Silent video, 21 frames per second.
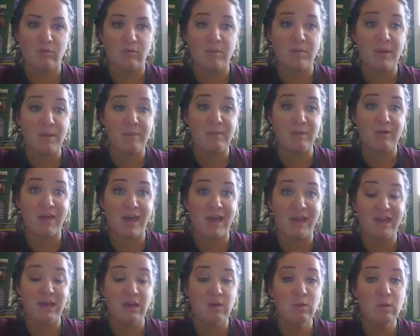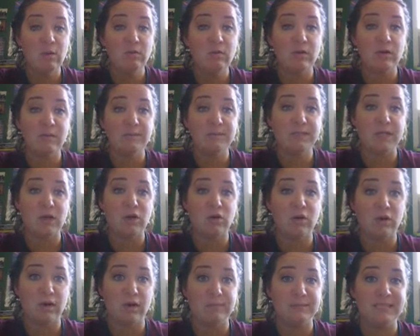Remember that equal groups are
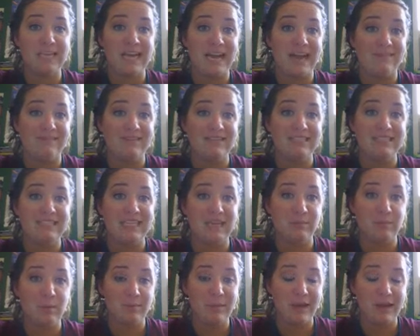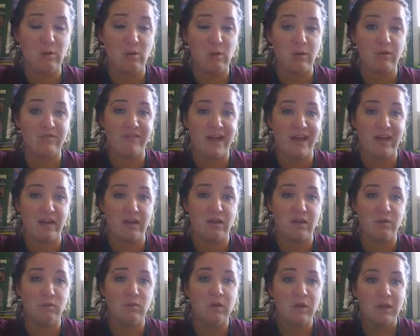groups that have the same amount or
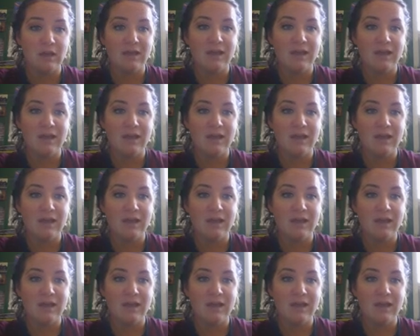value